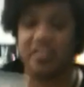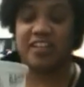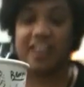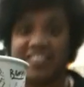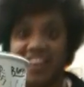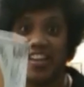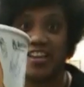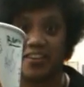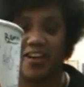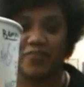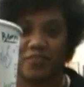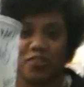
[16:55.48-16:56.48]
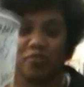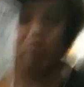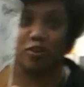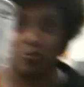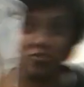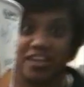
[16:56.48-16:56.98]
The Kentucky Fried
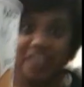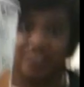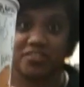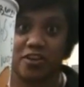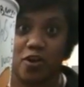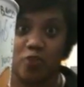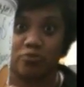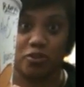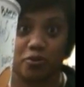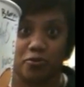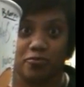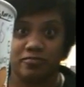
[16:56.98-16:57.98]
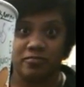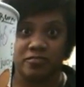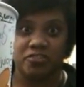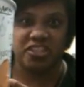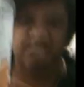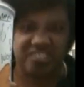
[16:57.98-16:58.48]
Scootaloo says so, too.
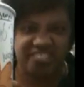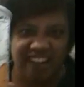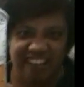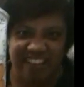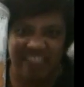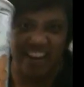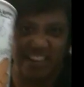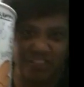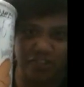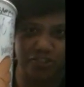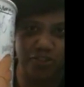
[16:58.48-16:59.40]
He's staring right into